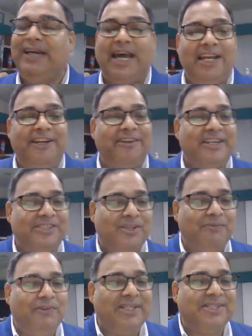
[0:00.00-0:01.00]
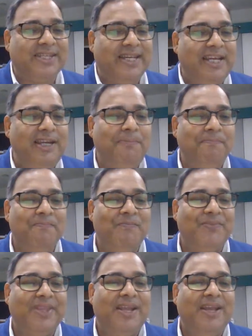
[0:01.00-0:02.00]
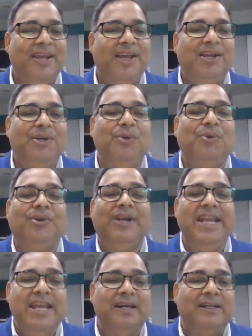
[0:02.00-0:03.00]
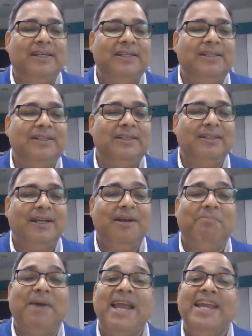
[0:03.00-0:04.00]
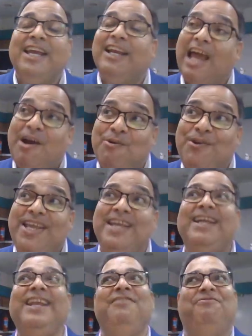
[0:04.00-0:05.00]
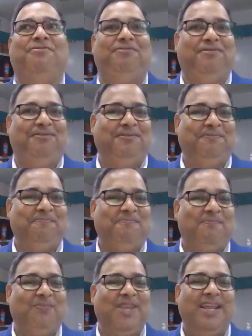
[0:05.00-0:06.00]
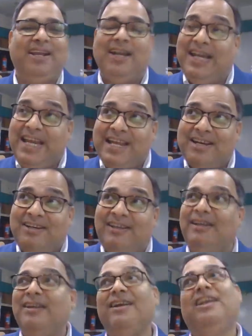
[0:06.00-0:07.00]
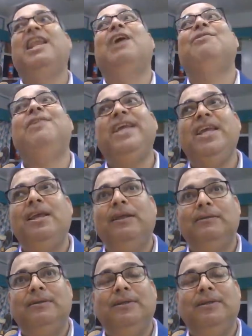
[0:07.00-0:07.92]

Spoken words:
alliteration once again, to clear my cloudy grief. Clear, cloudy,